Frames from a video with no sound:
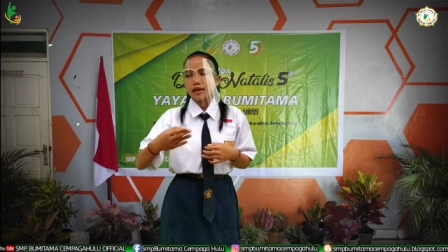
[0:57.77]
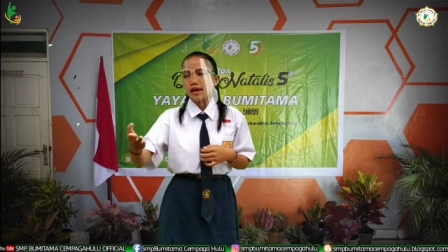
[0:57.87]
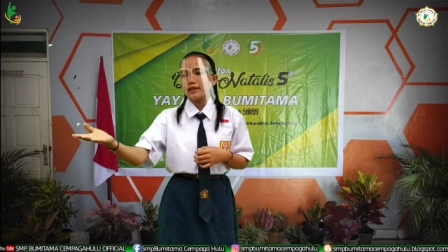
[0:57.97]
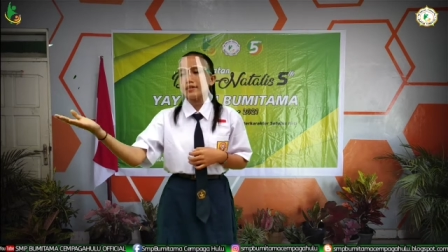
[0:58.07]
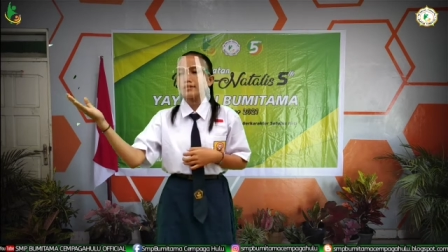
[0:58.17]

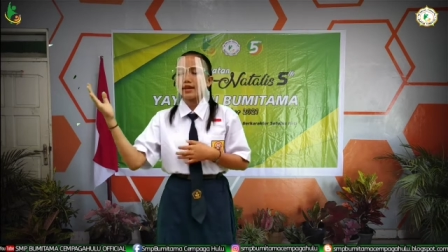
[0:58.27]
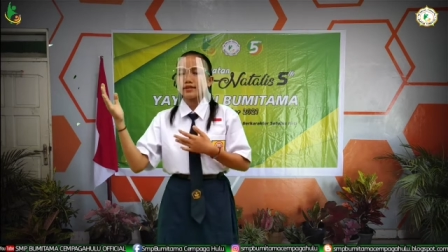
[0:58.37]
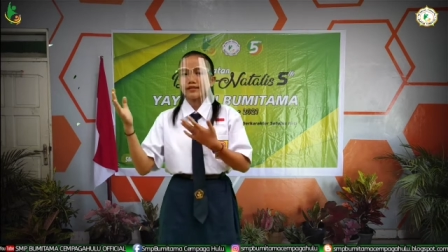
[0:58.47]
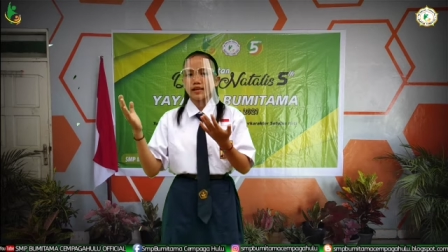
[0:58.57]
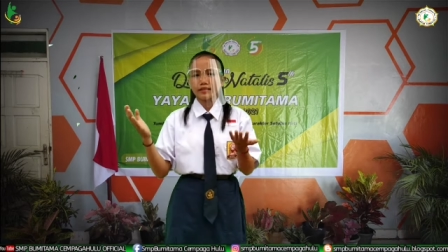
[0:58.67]
Ladies
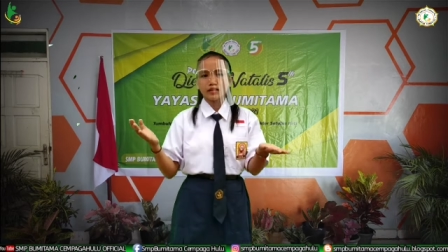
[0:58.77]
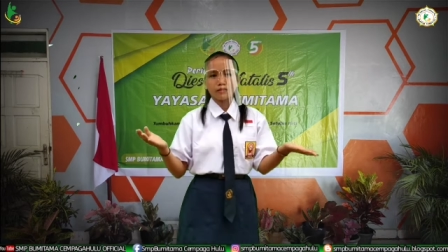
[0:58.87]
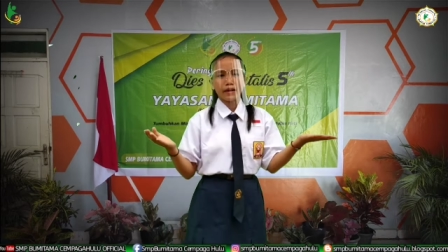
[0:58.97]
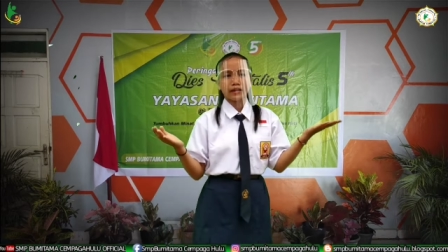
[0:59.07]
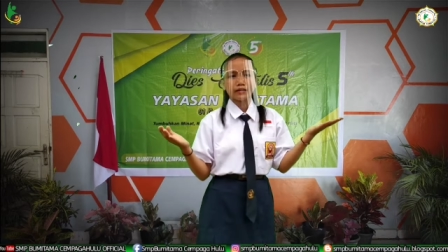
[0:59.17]
and
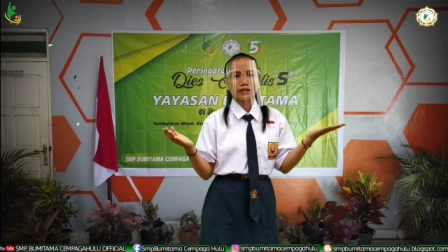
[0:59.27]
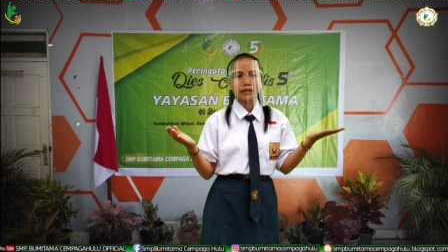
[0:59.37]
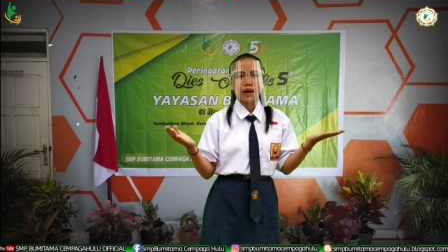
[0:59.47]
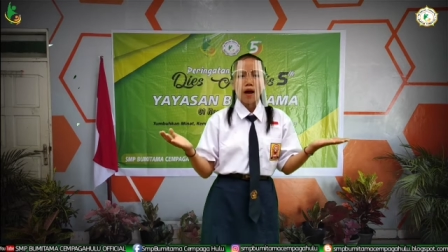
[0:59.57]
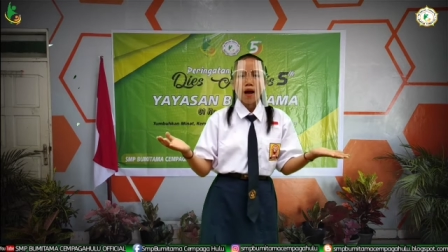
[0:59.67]
gentlemen,
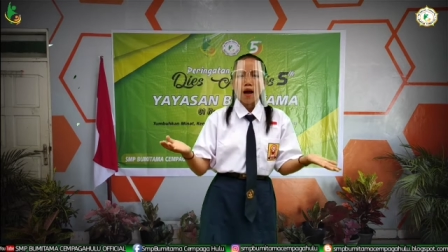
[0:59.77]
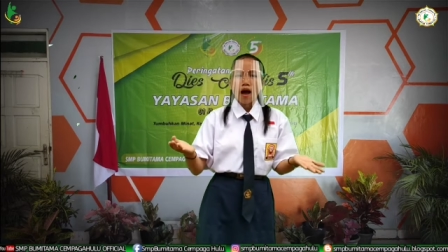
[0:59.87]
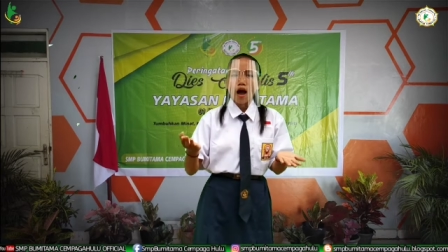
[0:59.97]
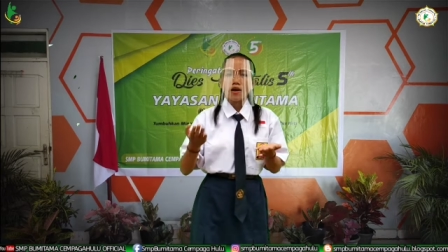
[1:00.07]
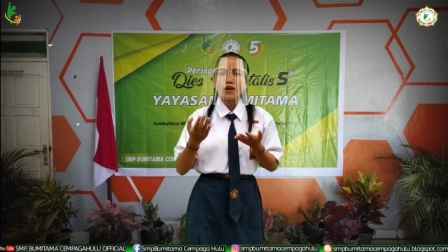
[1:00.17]

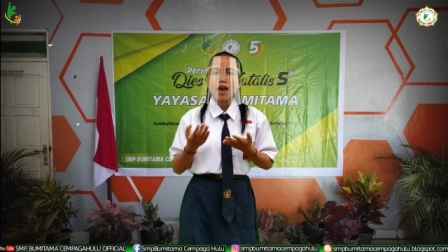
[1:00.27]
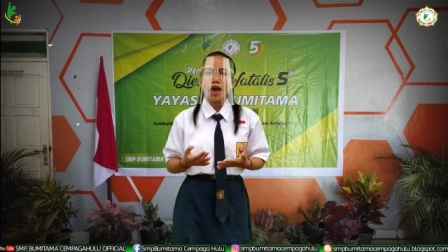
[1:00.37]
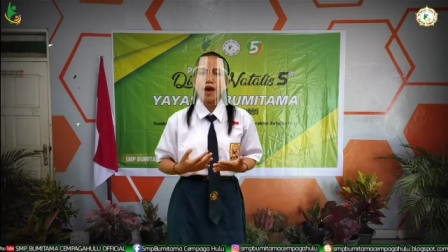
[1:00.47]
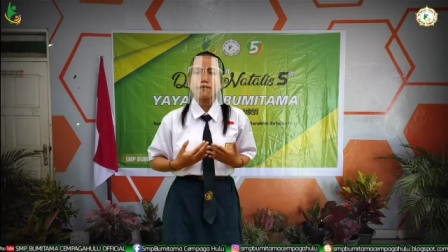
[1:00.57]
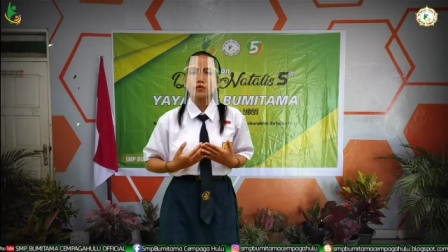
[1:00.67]
I
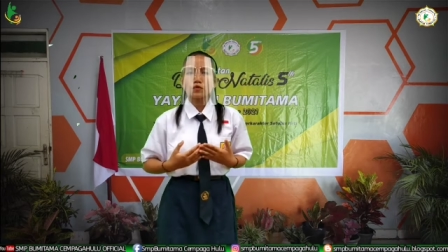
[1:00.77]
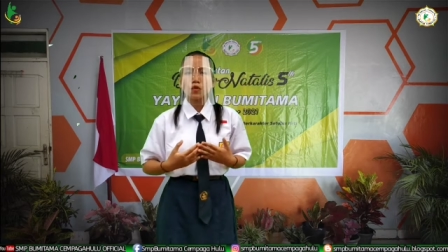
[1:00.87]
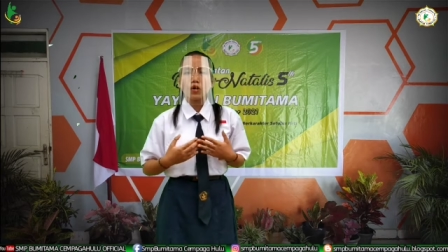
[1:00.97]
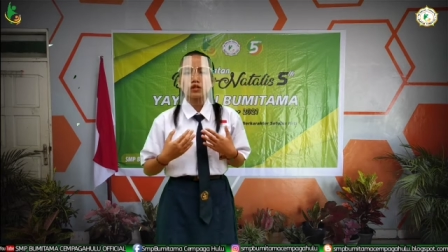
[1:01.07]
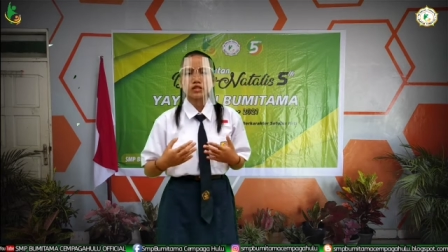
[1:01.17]
have
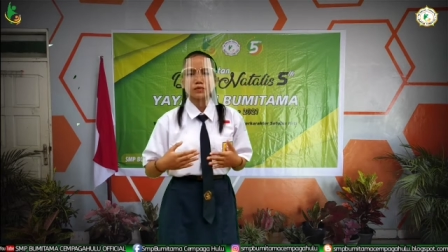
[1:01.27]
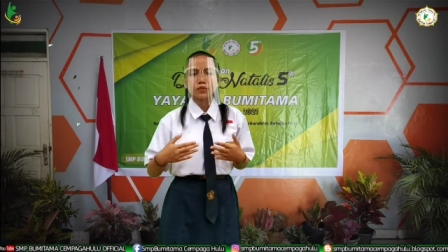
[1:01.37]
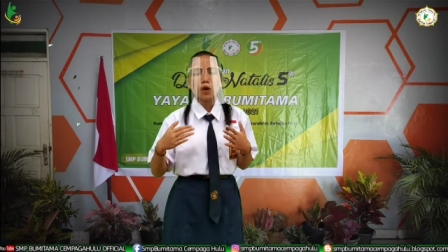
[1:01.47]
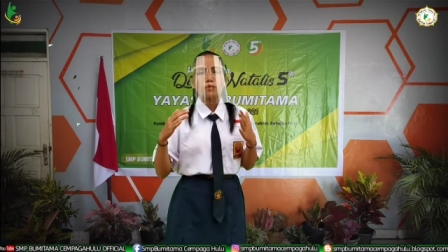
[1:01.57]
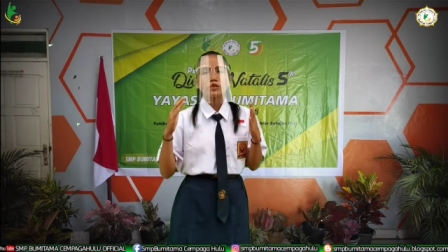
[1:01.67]
quotes
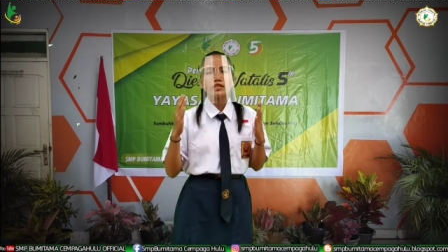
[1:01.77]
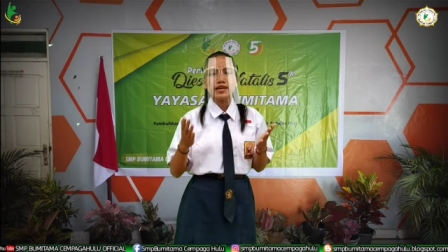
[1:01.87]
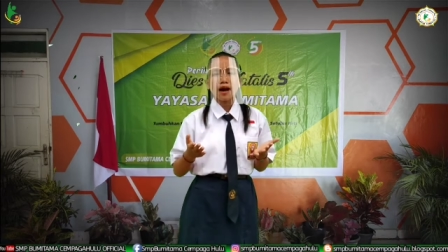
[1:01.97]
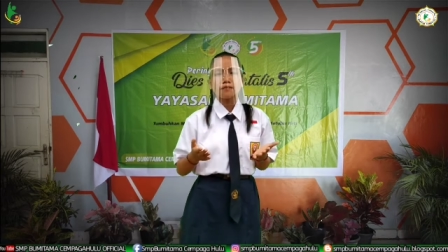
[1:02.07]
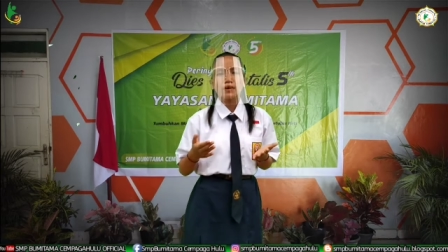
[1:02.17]
from
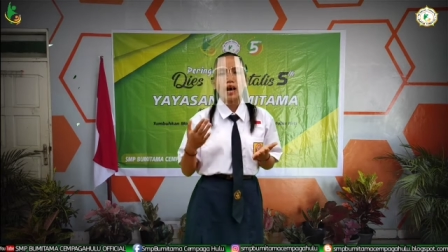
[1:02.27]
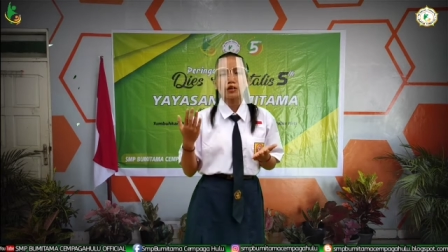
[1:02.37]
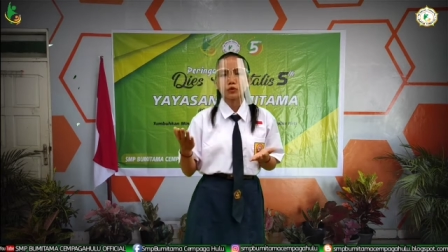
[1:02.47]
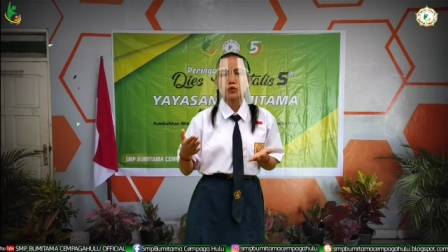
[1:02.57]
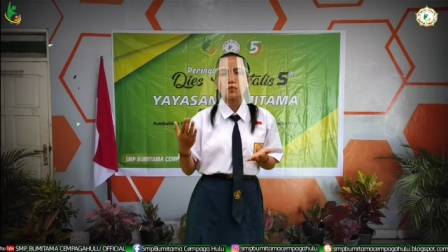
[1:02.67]
William
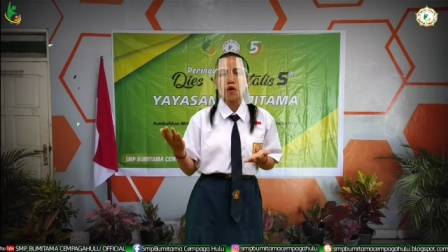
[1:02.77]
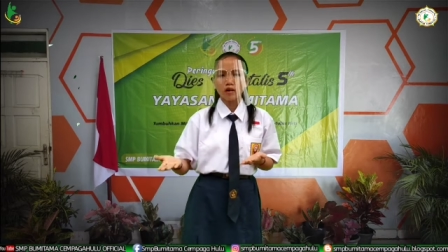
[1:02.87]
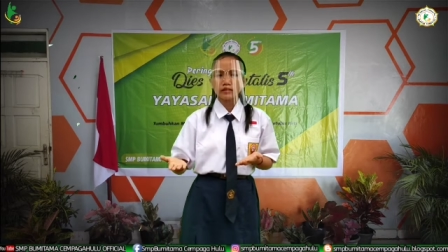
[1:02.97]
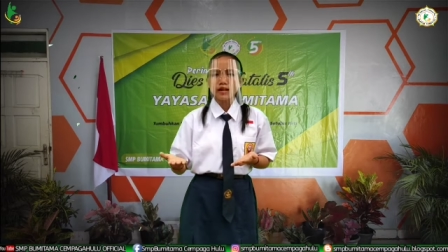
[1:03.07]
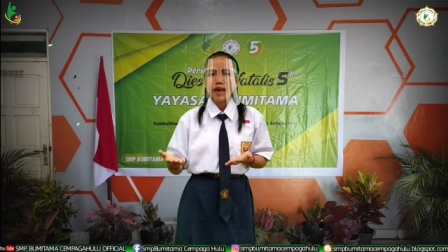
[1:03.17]
Arthur
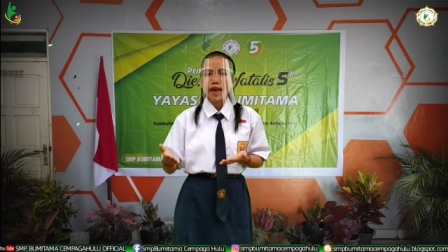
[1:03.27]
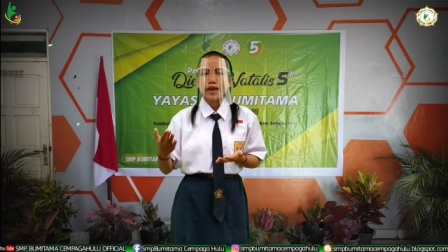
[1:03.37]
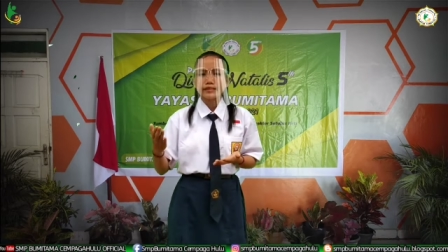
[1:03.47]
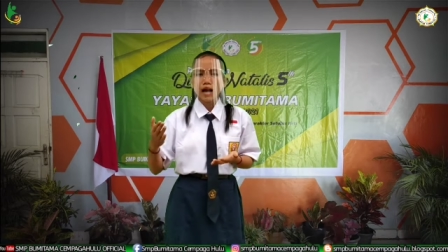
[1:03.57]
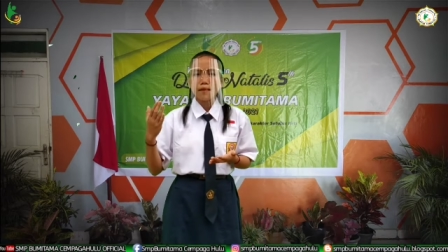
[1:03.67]
Ward, an